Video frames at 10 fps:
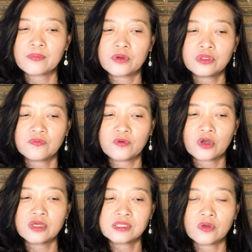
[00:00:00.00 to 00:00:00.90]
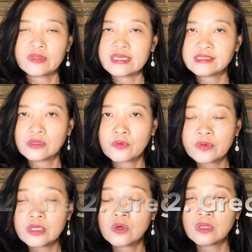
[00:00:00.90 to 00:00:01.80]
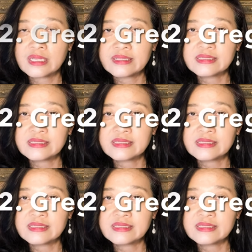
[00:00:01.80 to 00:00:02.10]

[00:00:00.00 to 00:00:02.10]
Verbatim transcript: going to focus on is the Gregorc learning